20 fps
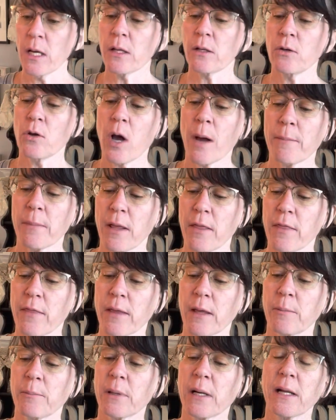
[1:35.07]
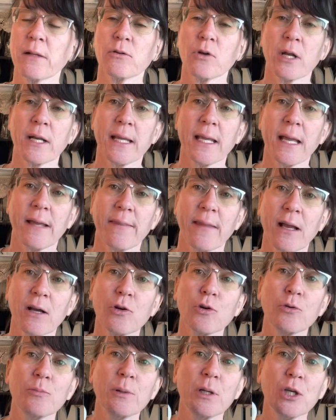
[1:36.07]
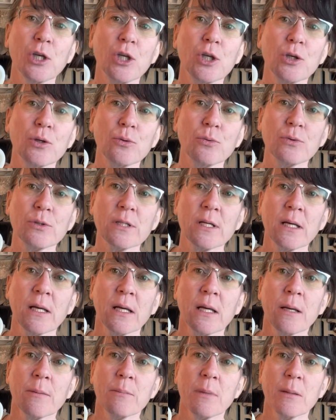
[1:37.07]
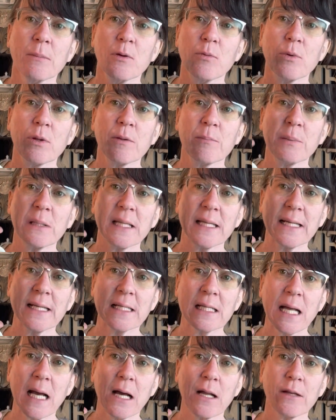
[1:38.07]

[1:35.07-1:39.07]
Not my thing, but I thought again that could be cute, maybe with a plant